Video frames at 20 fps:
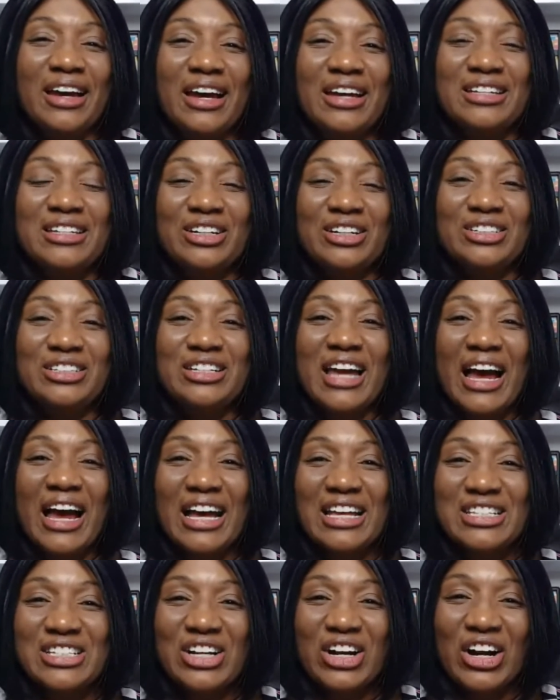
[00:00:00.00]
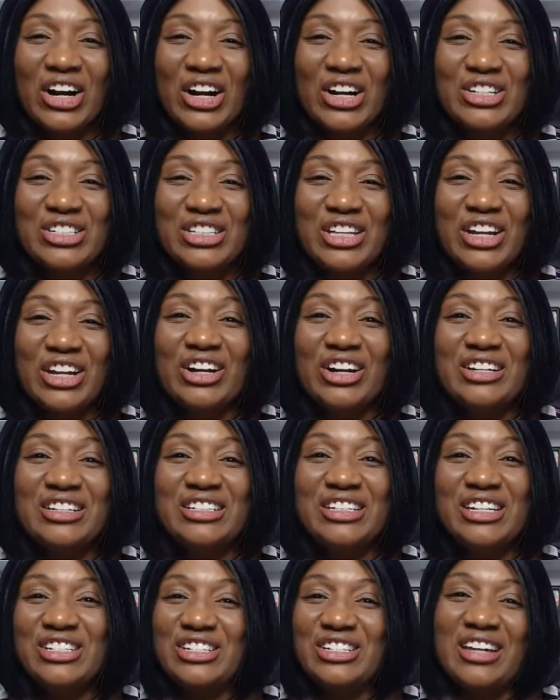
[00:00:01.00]
they're task cards that are
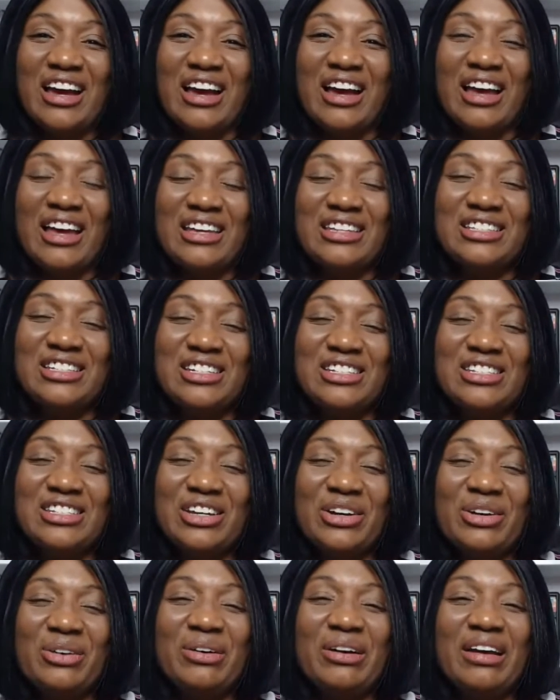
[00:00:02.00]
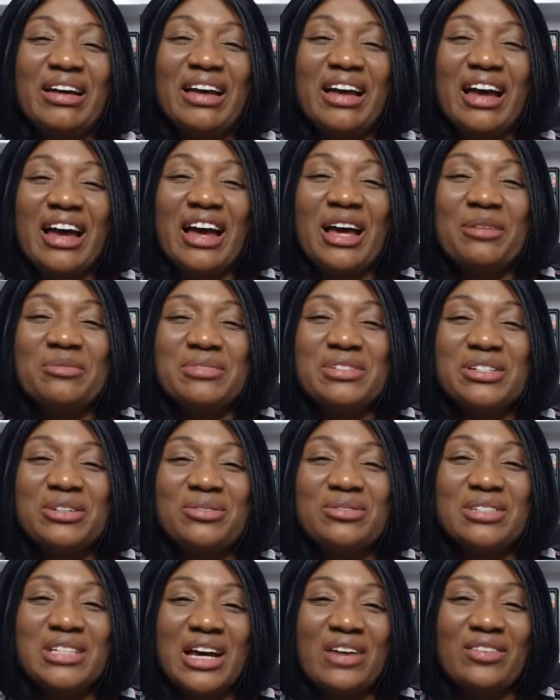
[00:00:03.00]
digitized. And so
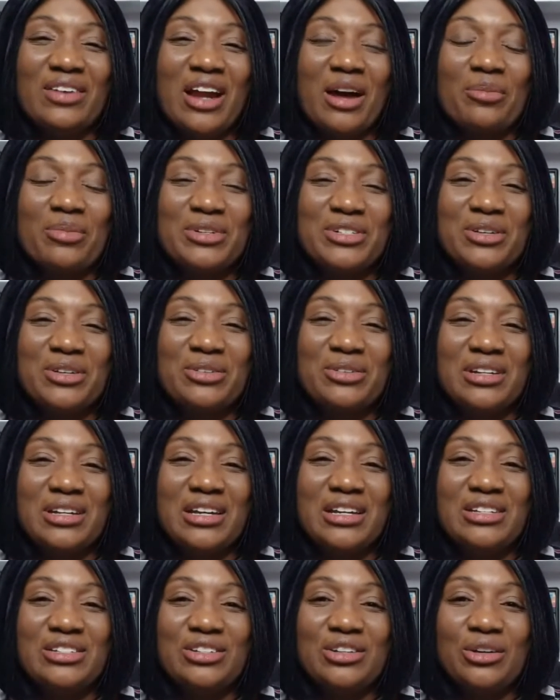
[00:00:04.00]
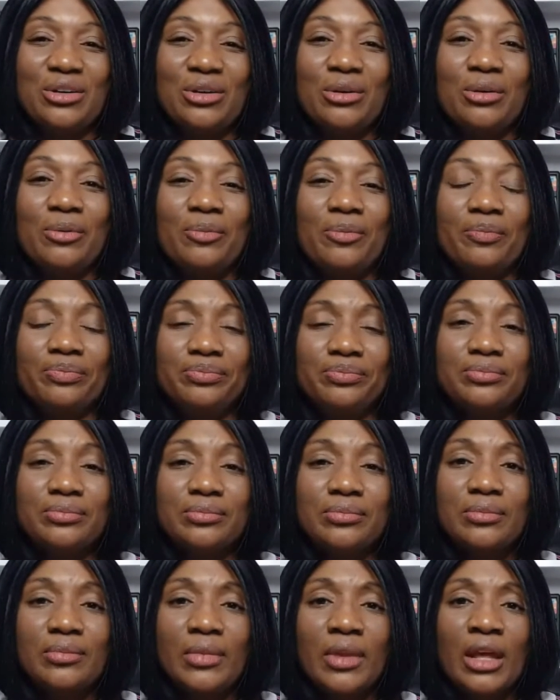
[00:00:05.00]
students have an opportunity to
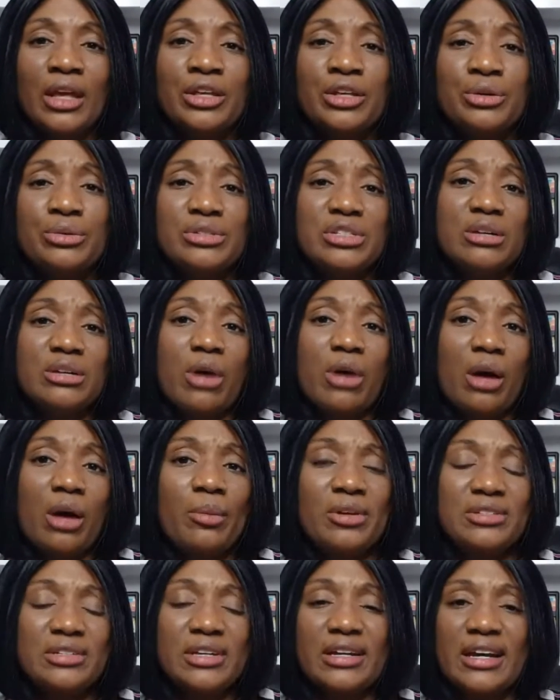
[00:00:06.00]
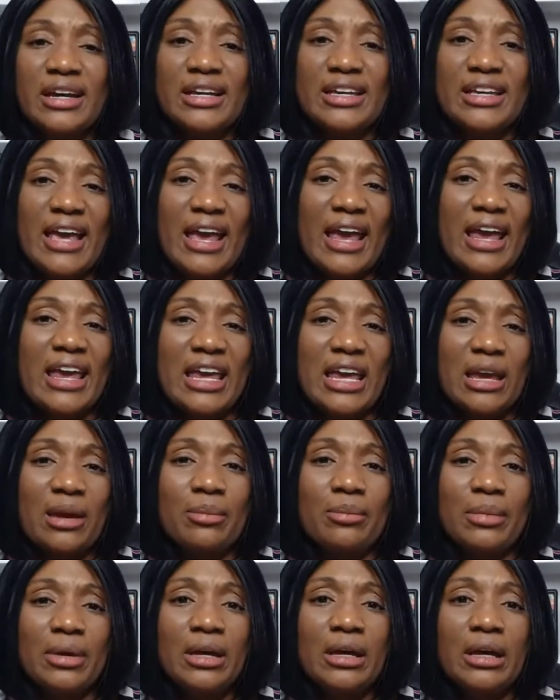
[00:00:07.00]
use them almost like a
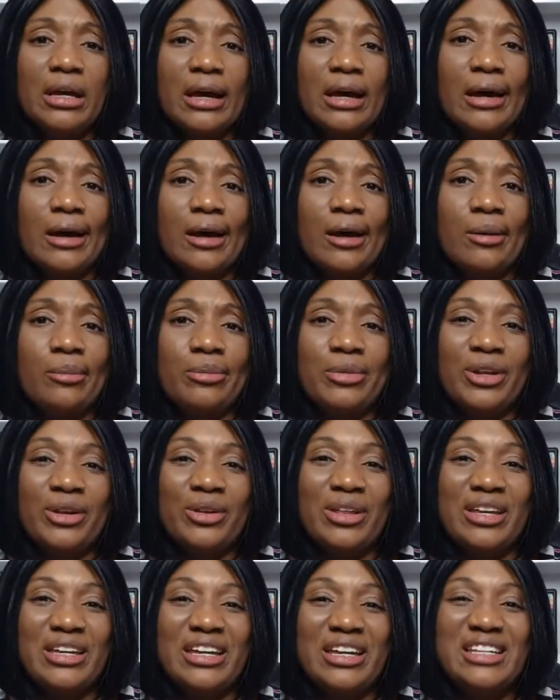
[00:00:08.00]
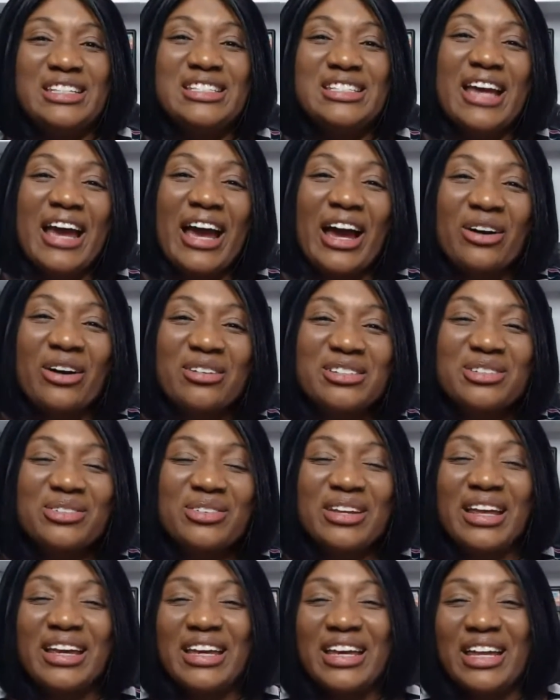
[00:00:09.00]
game. They get sounds
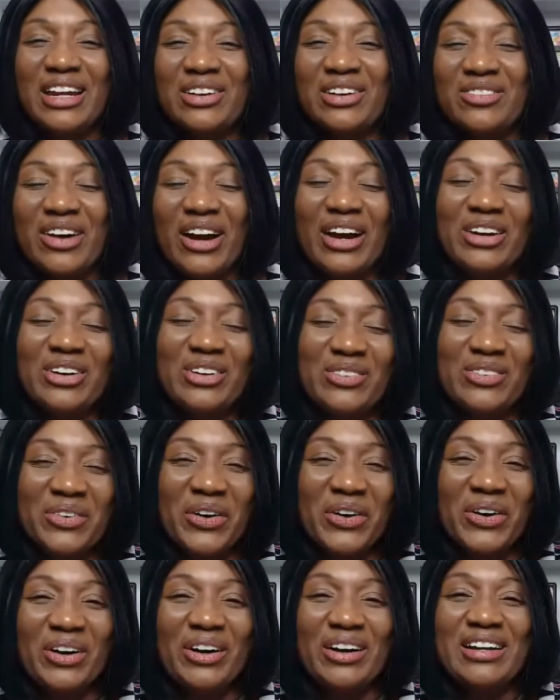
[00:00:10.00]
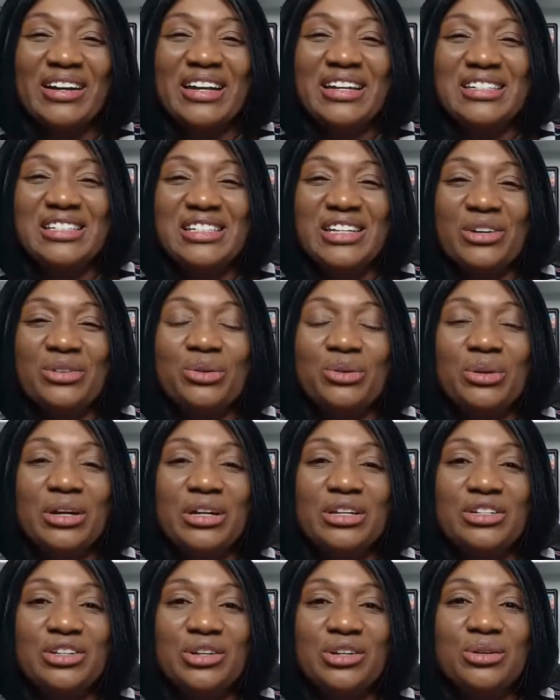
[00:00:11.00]
when they get it right or wrong. And so you
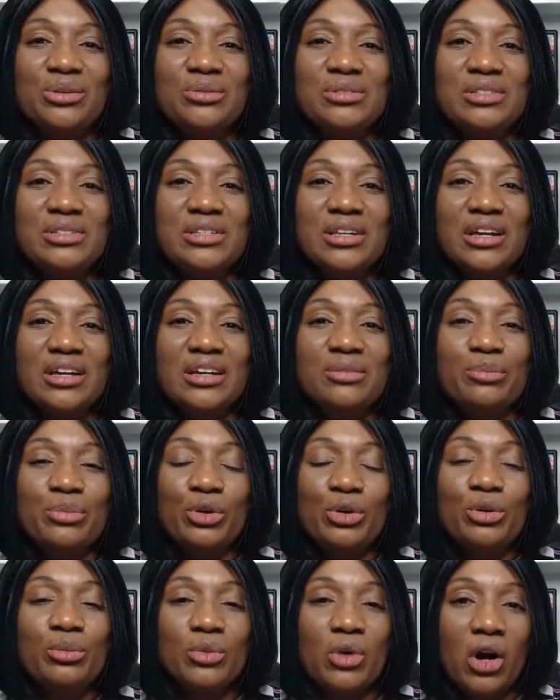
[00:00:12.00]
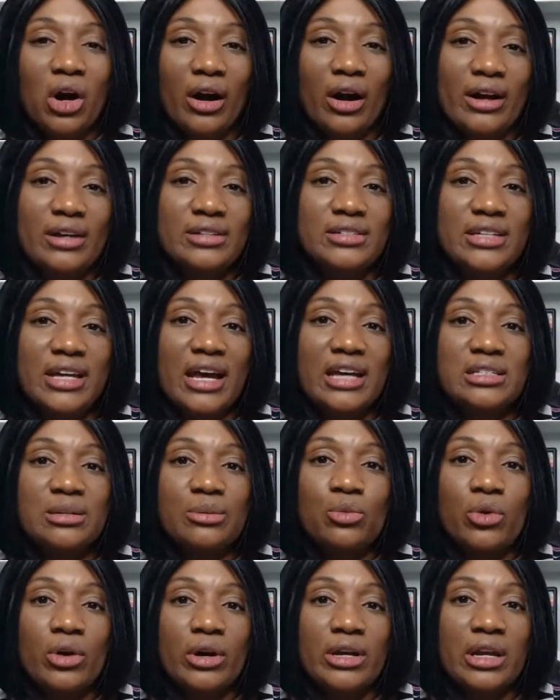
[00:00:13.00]
can use boom cards as a
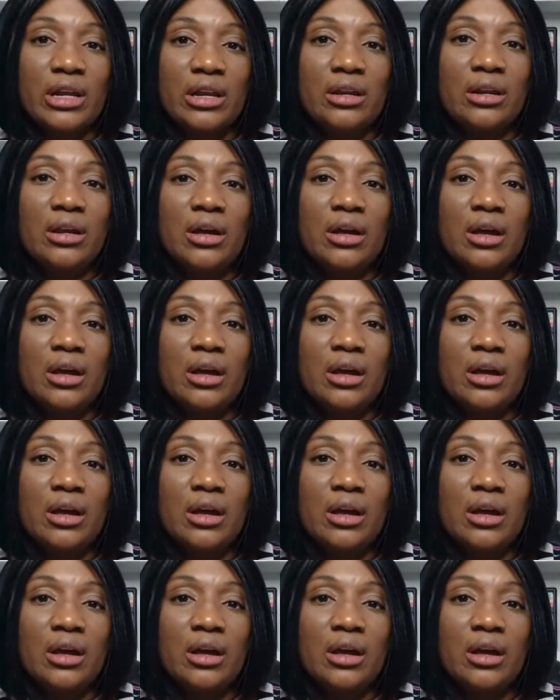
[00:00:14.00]
morning